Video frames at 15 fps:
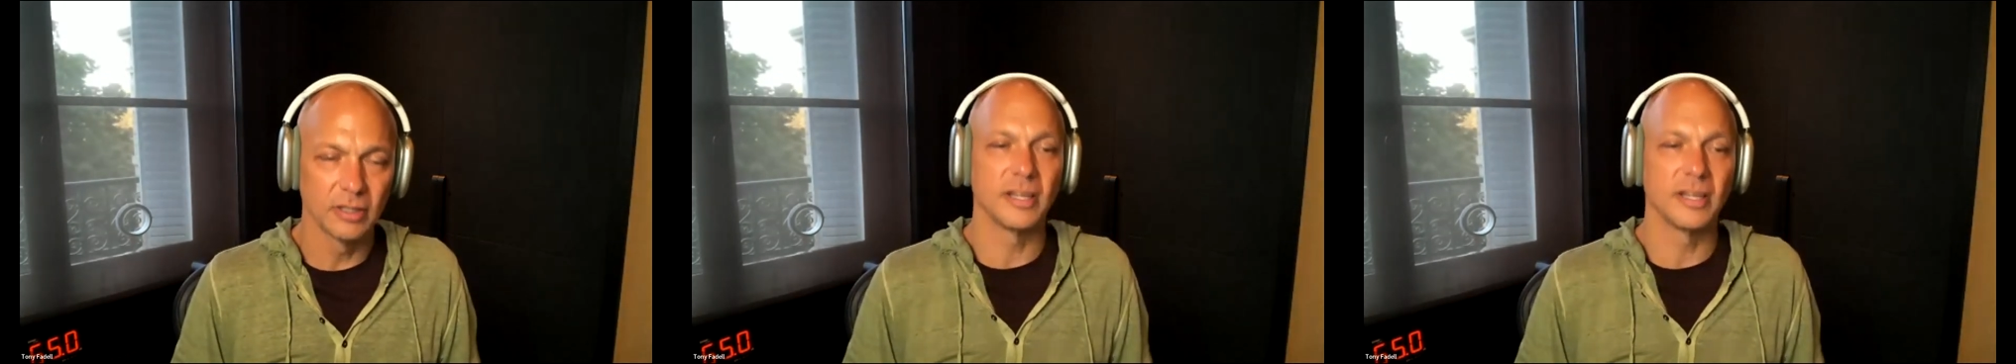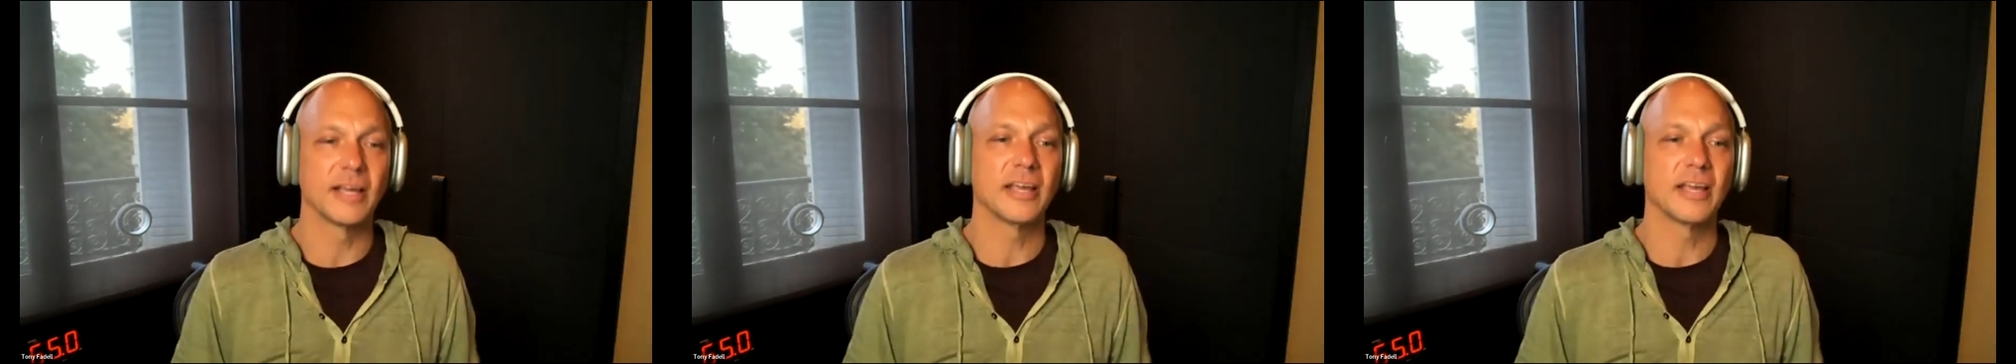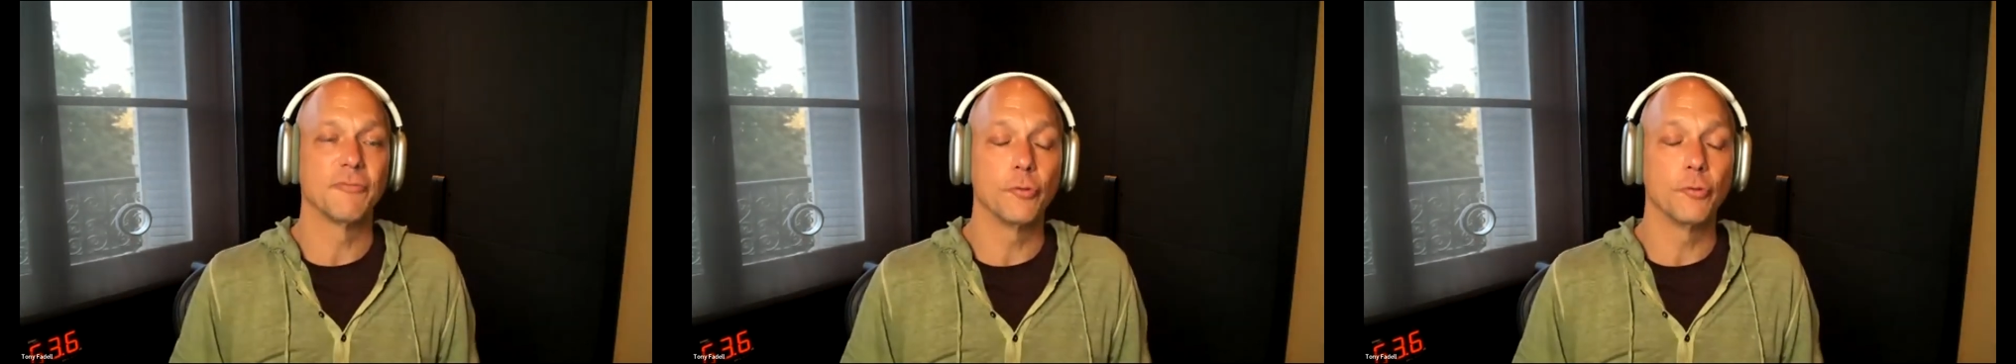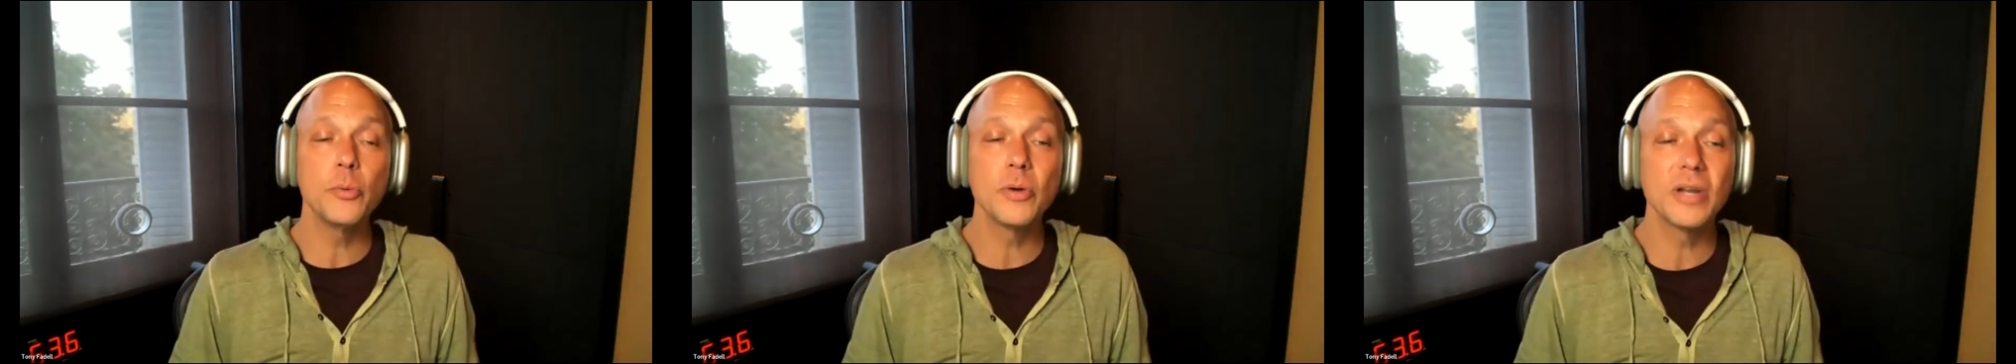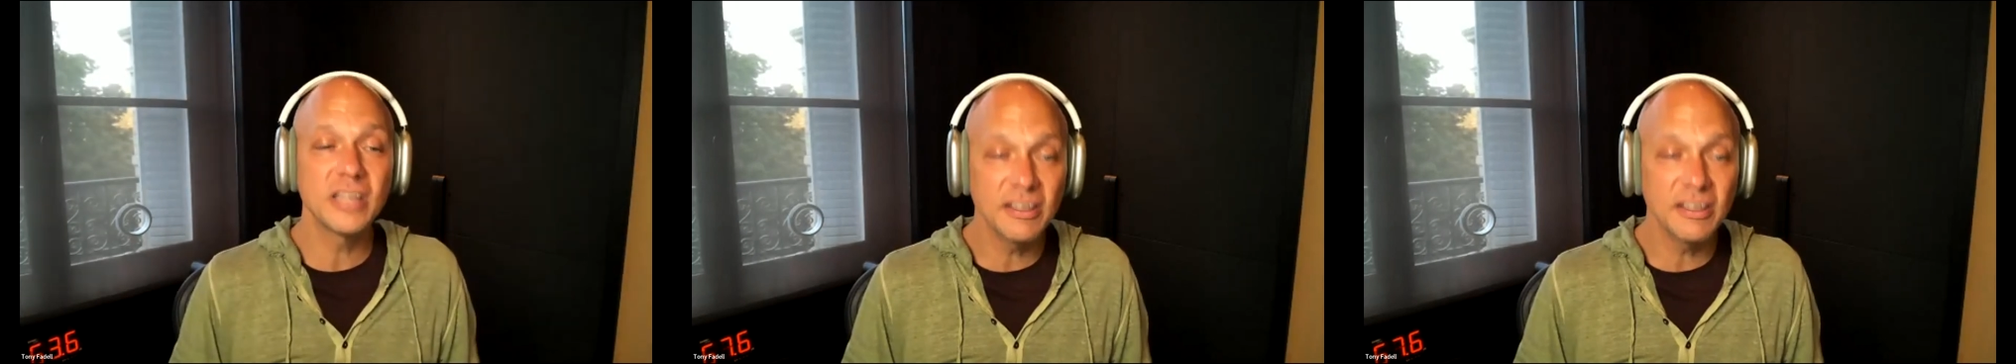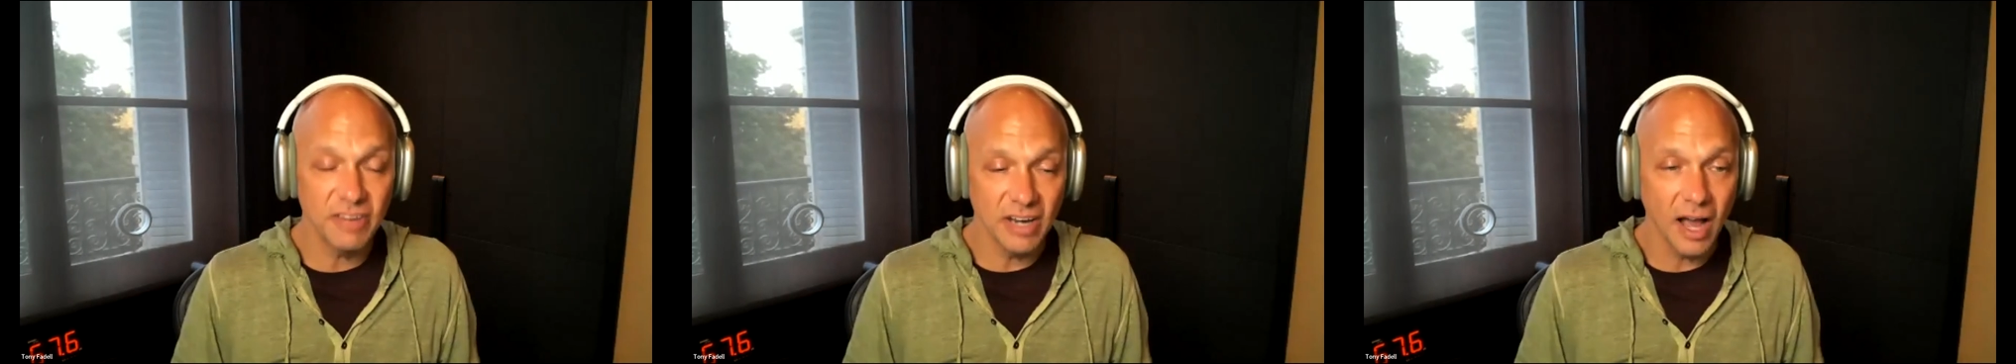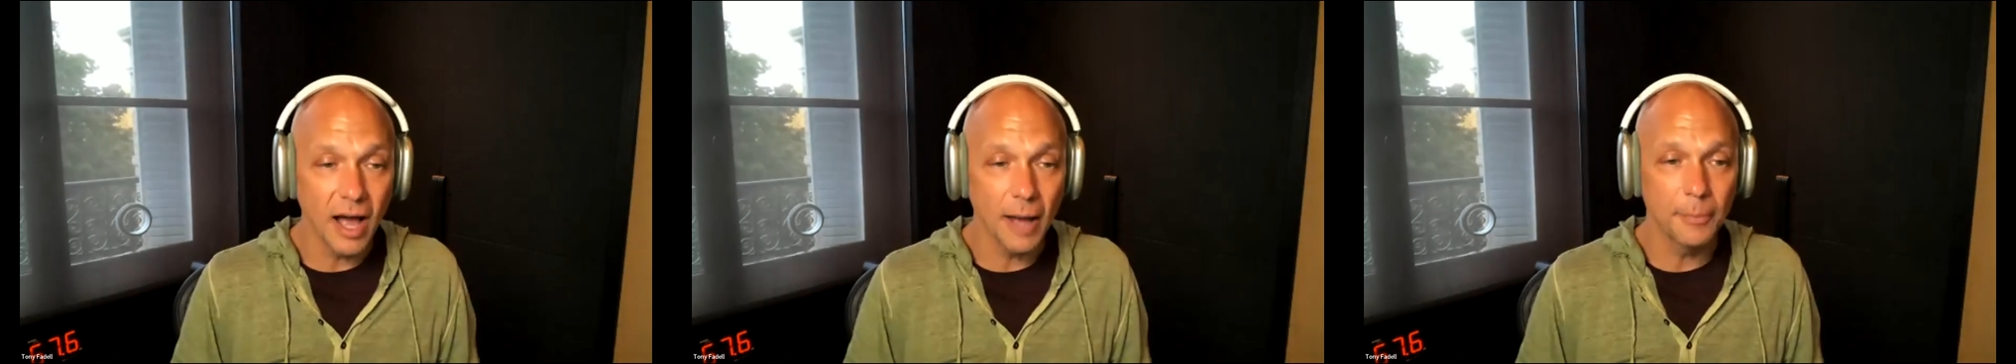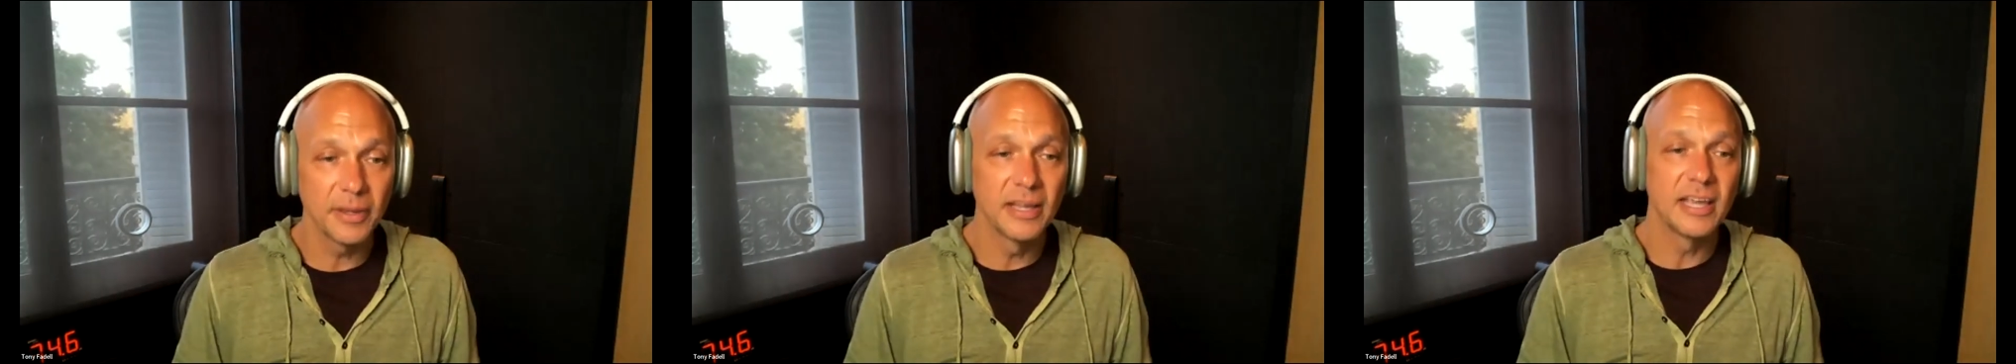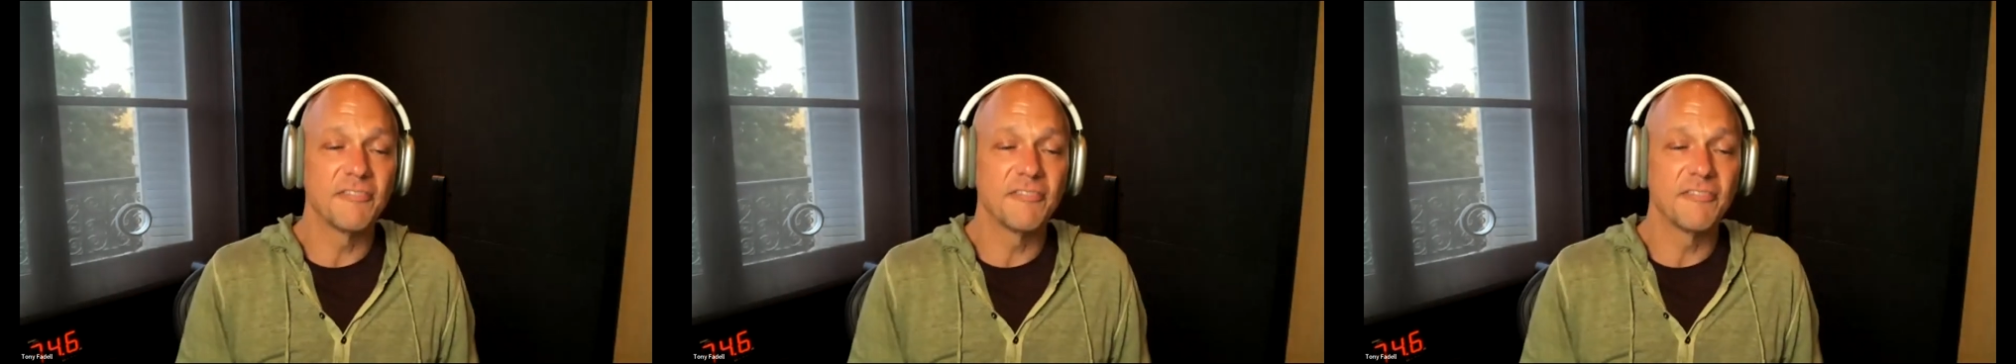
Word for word: Like if we would have given up,